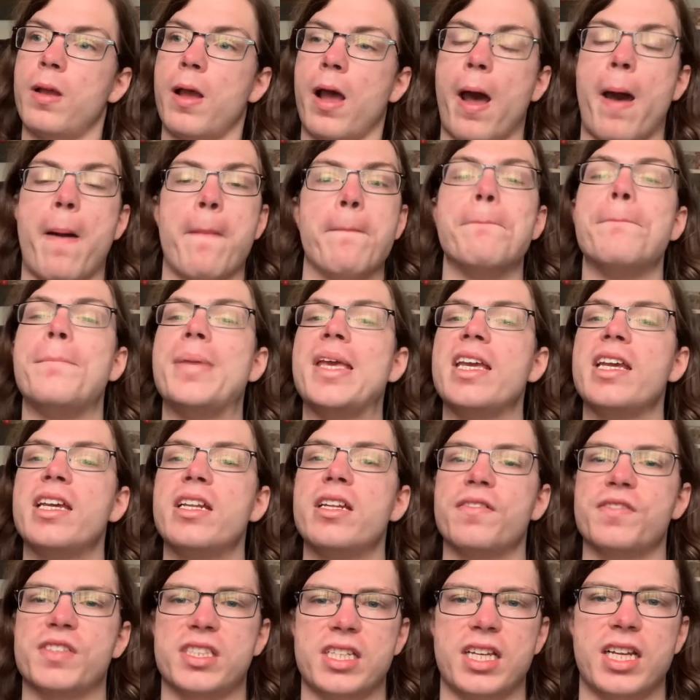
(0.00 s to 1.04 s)
a big
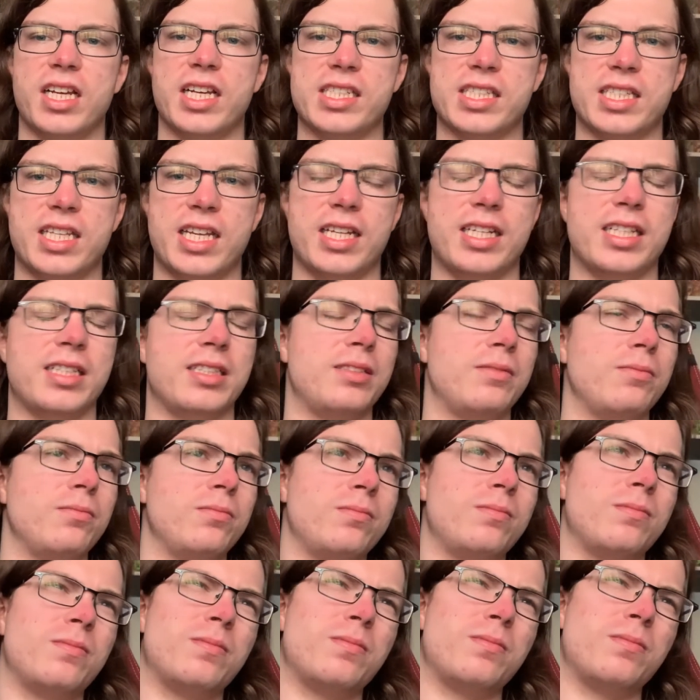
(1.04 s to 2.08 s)
enough size that
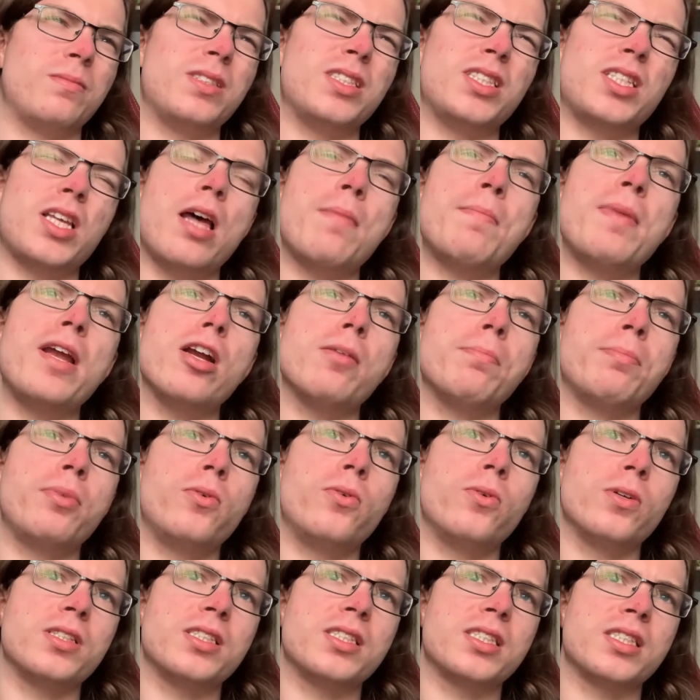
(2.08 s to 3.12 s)
some
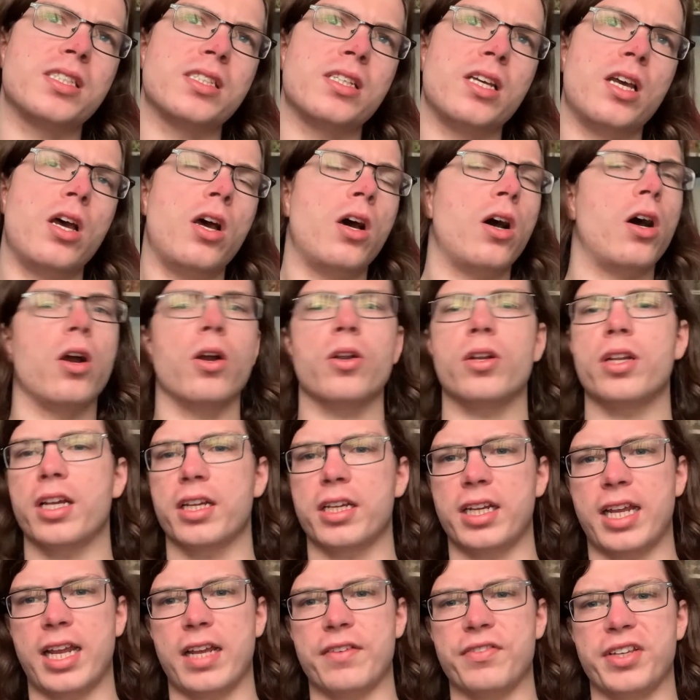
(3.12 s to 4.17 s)
airports are not
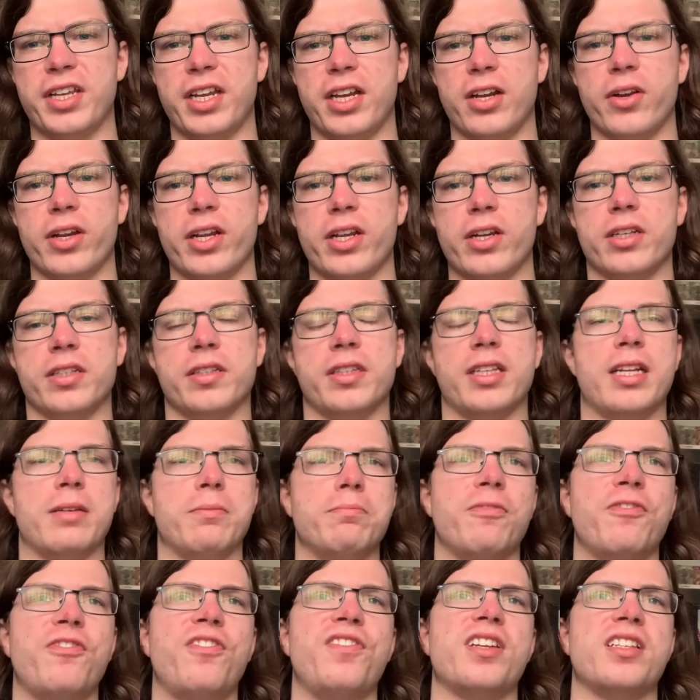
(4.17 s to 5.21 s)
going to have carry-on that
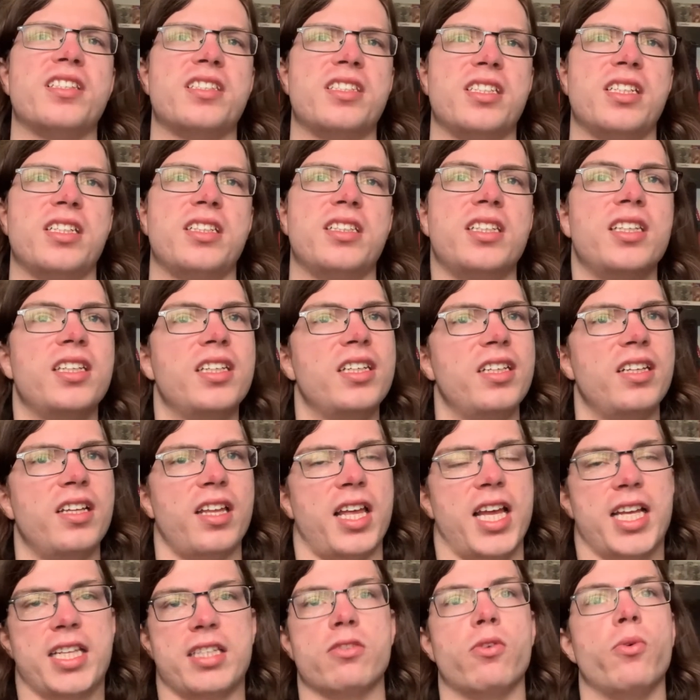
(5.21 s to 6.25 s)
fits it.
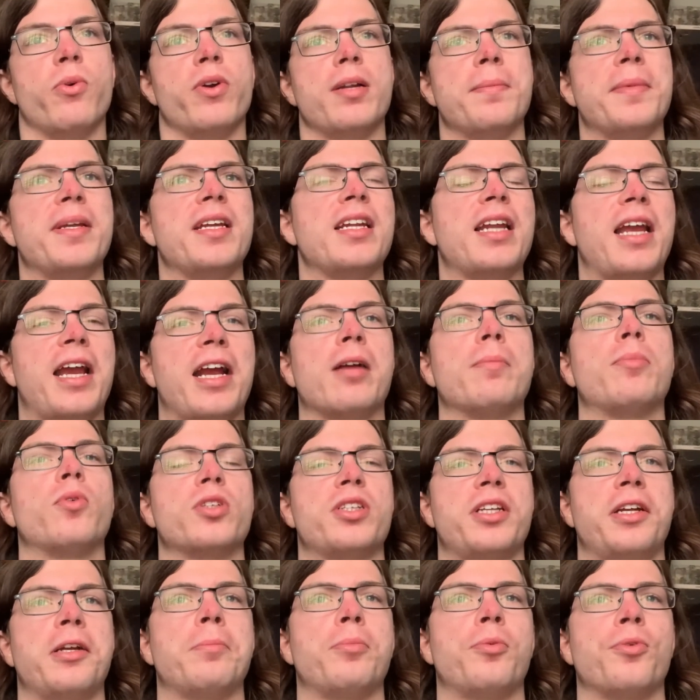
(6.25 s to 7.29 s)
That's going to be an
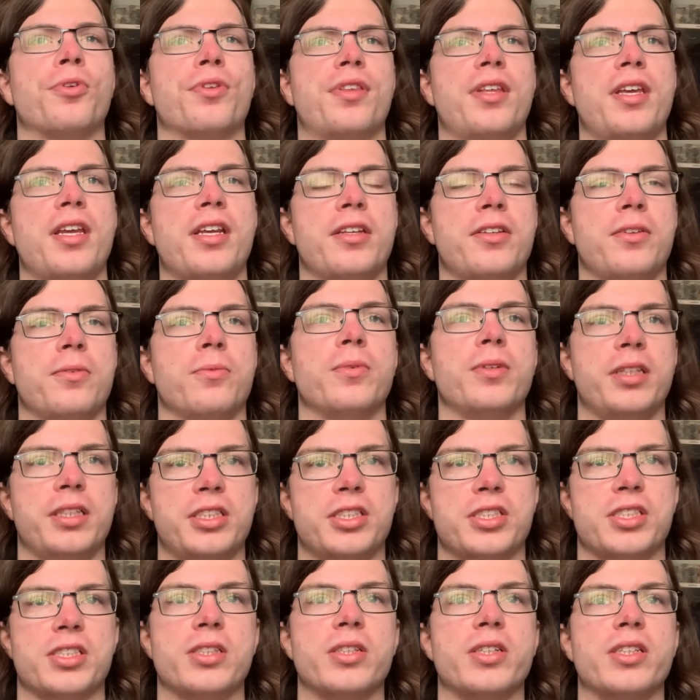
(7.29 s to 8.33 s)
airport-to-airport thing, and you're really
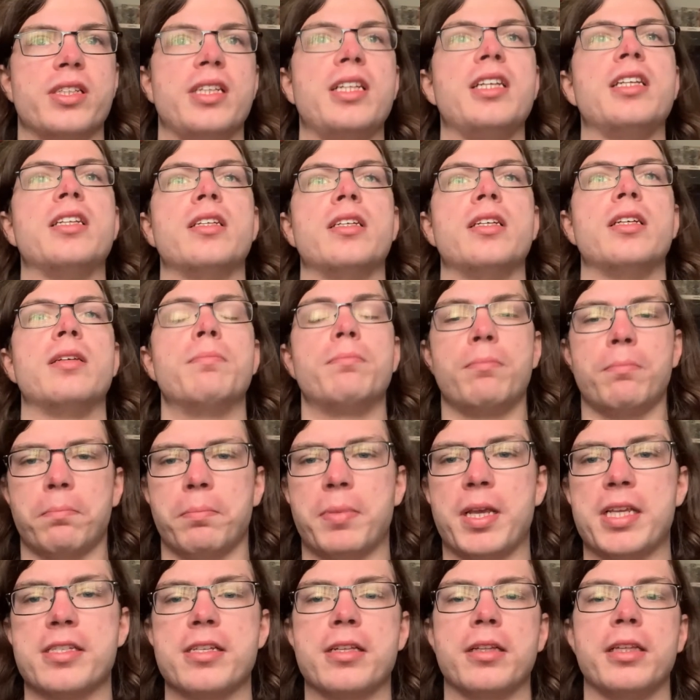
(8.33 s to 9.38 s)
just going to need to
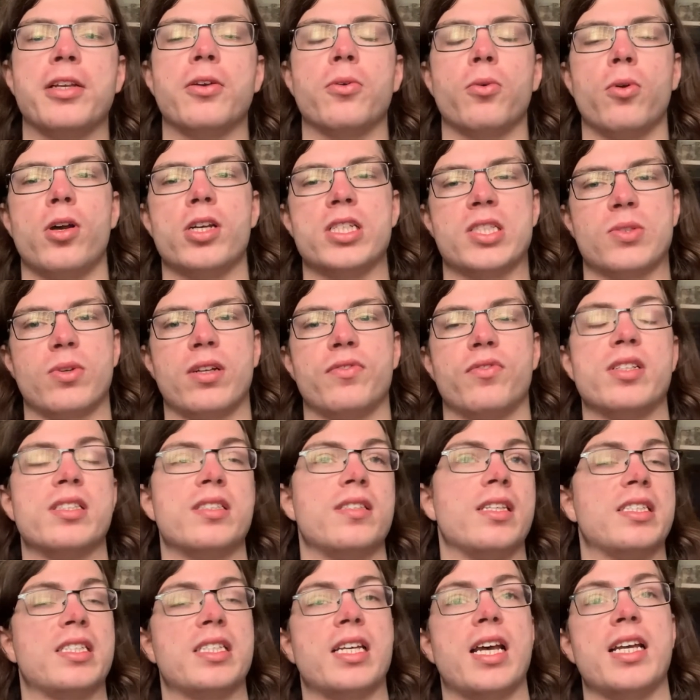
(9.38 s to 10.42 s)
basically cross-reference
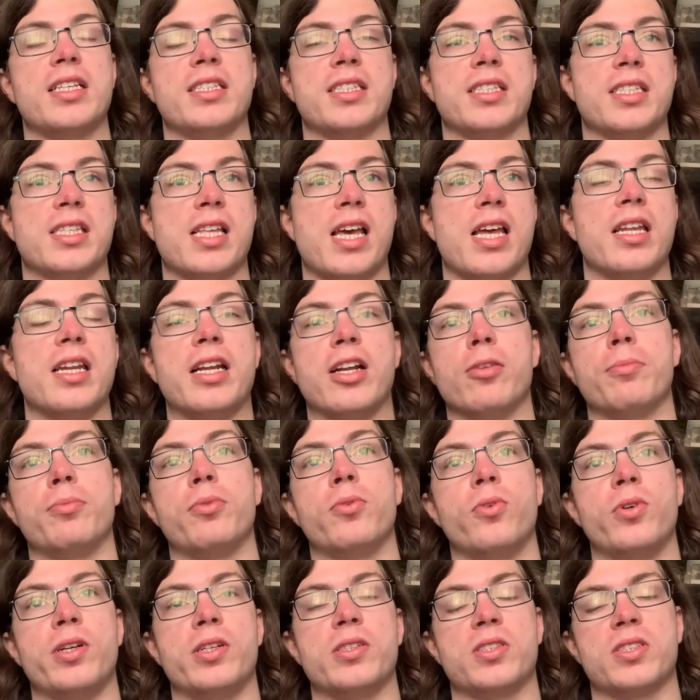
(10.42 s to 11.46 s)
the sizes that an
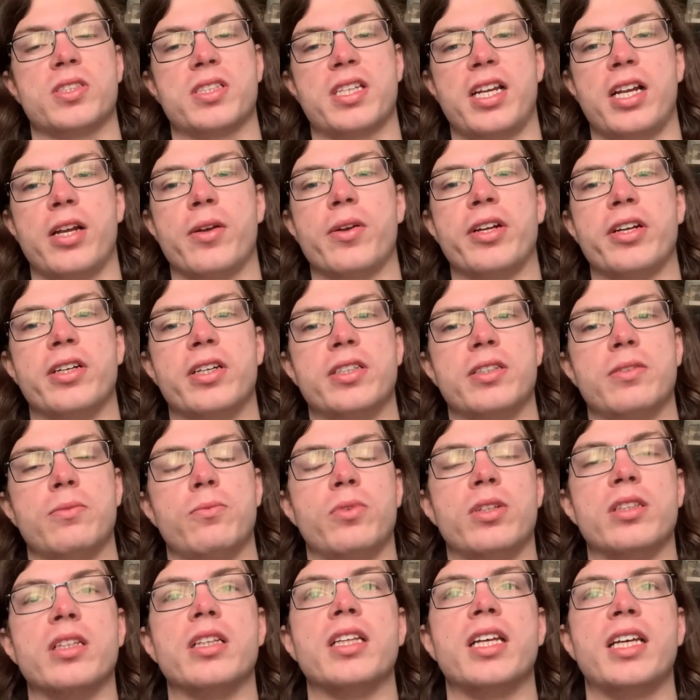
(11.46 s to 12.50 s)
airport's carry-on
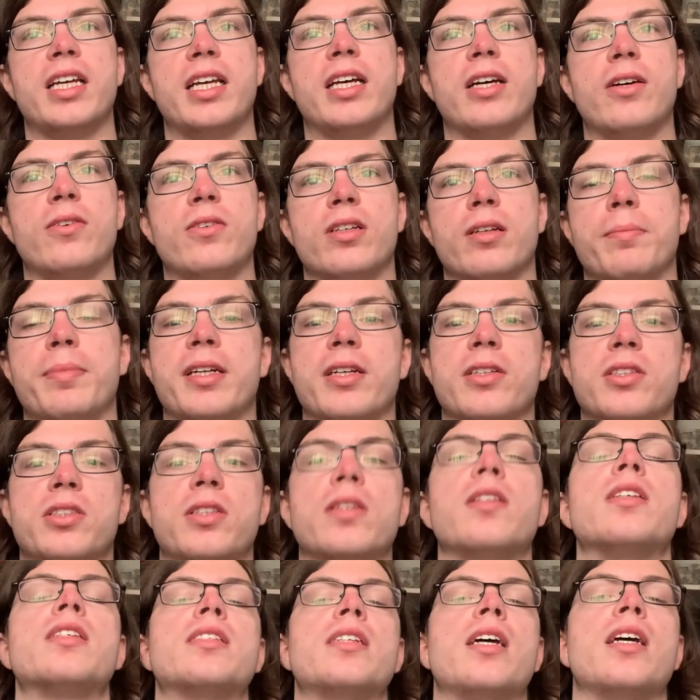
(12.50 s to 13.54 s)
will allow compared to
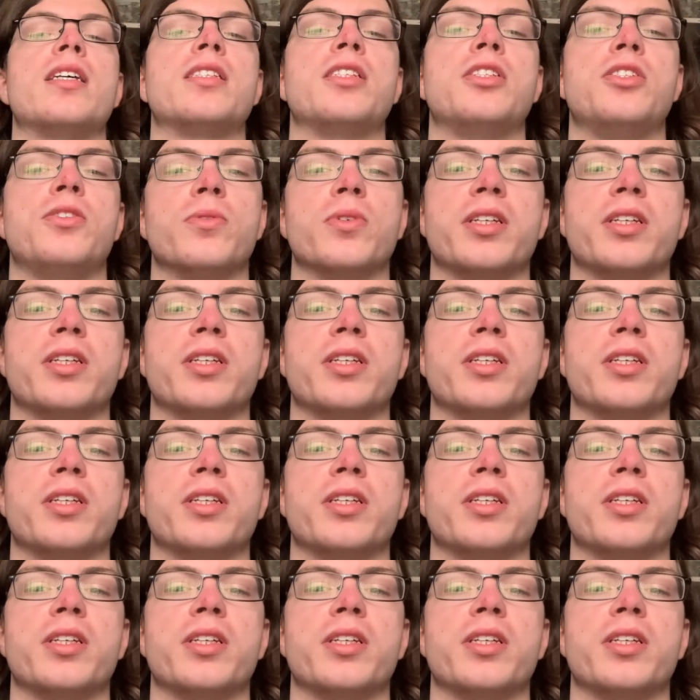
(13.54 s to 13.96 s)
the size that you are